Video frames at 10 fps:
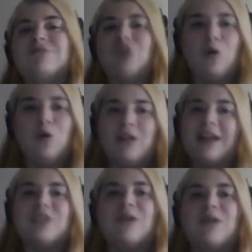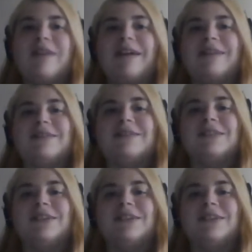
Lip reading: don't like Twilight.